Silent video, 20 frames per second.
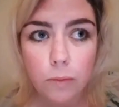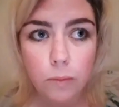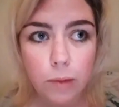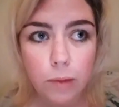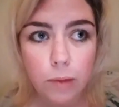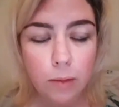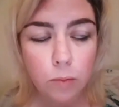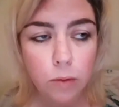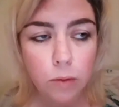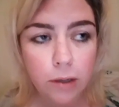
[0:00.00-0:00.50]

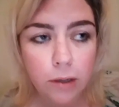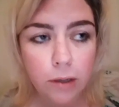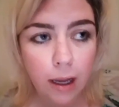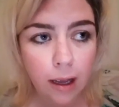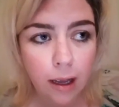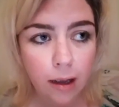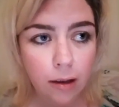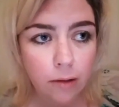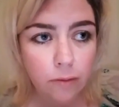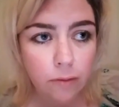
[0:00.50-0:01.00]
we would
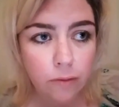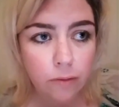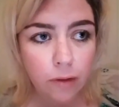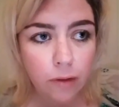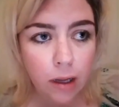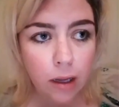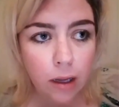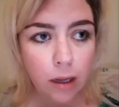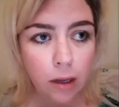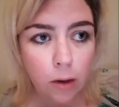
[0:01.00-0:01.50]
have
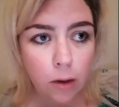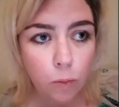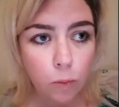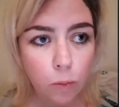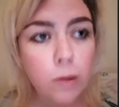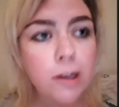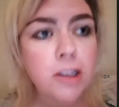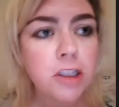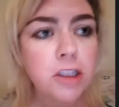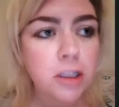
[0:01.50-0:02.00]

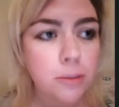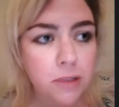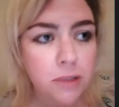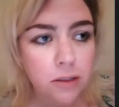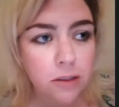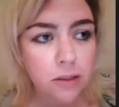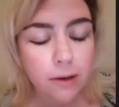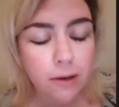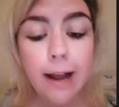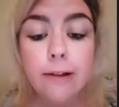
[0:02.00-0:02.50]
worshipped
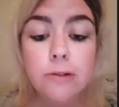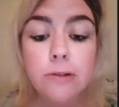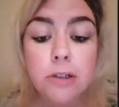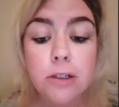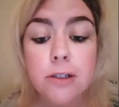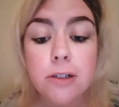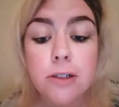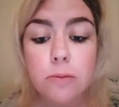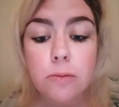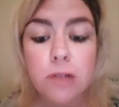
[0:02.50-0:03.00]
around
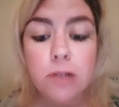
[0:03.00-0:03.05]
us,